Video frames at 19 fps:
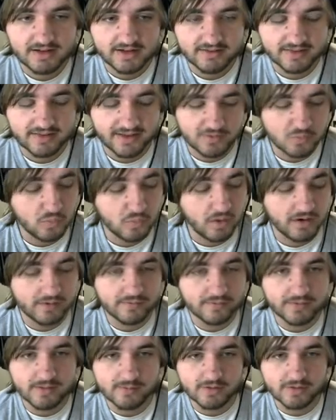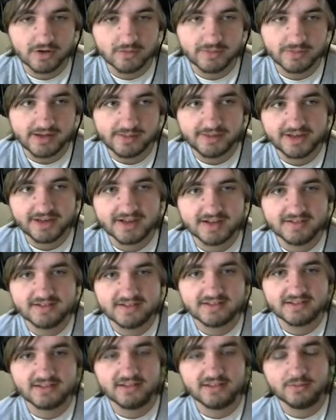Like, one of them will be,
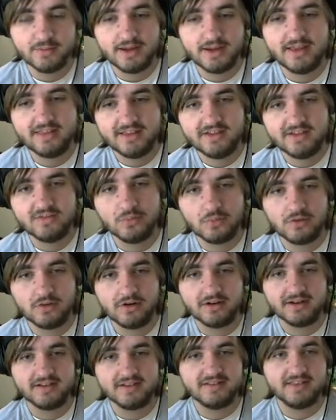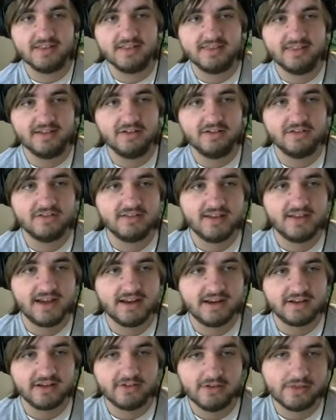because the way these work is that there's
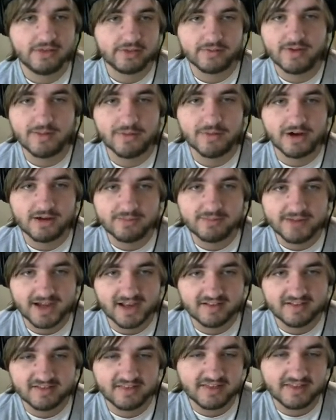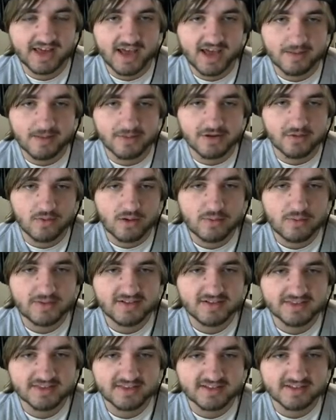technically 3 bomb bags in the game, and you
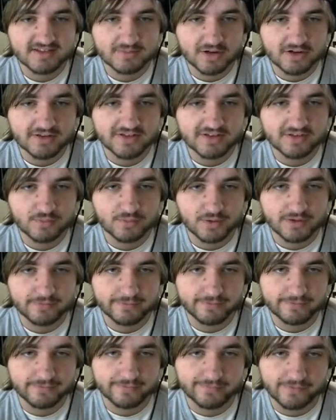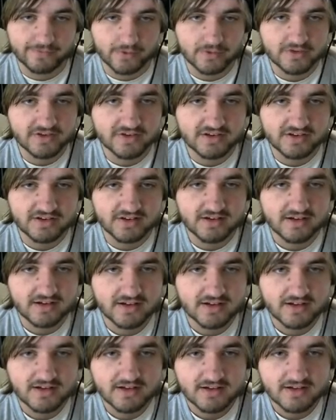always get the smallest one first,
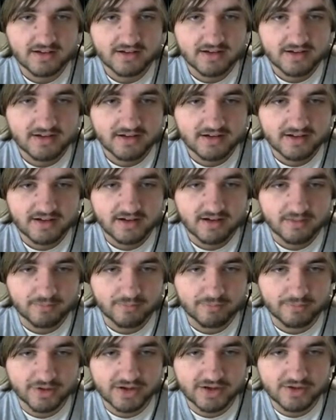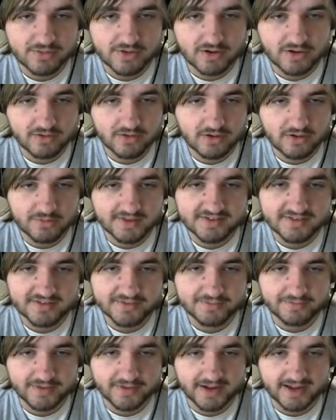but you don't
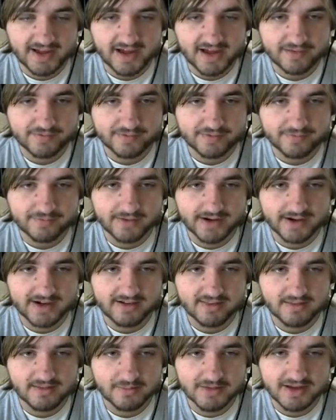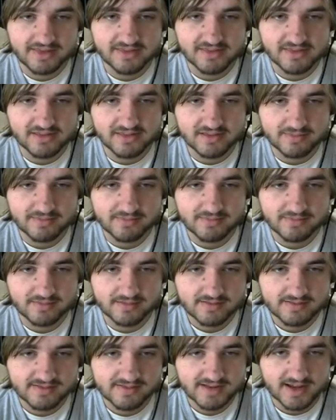always have to find them in the
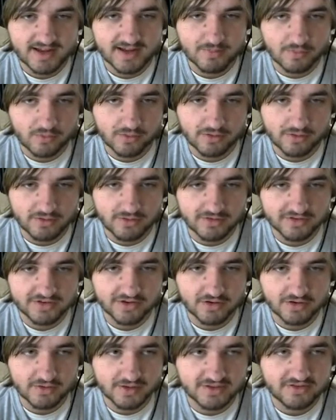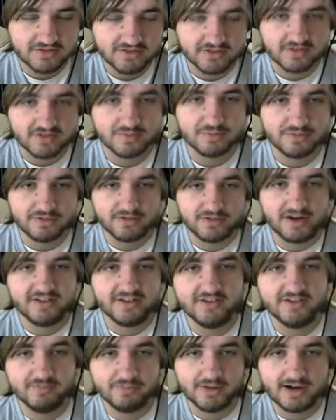same order. So it's just
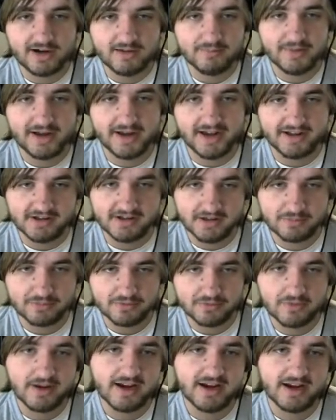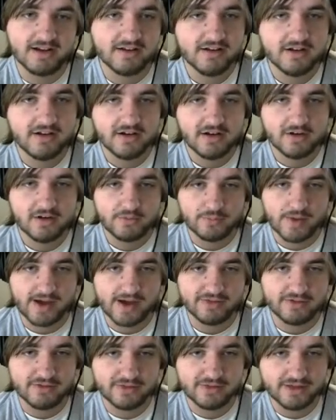progressive bomb bag upgrade,
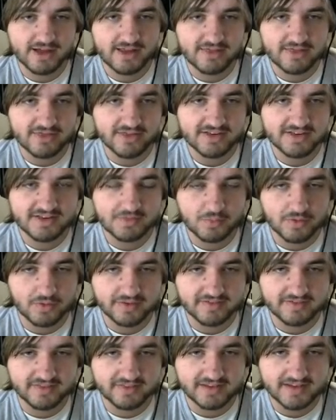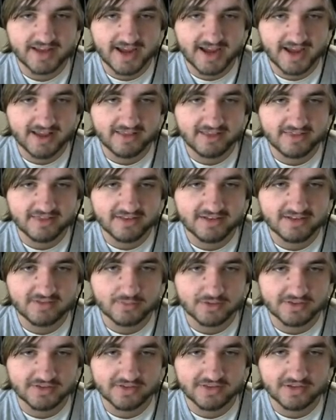rather than this one's the 10, this
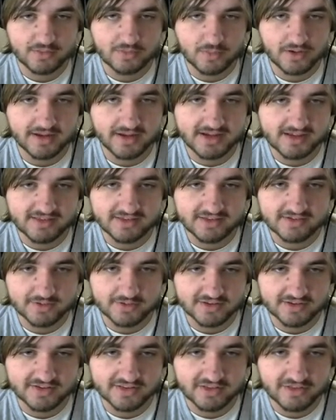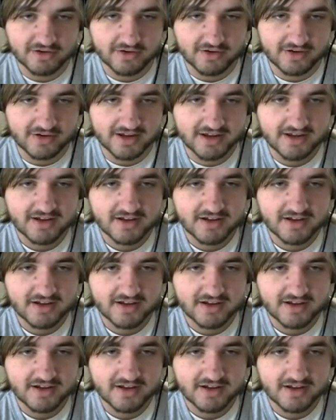one's the 20, and this one's the 30.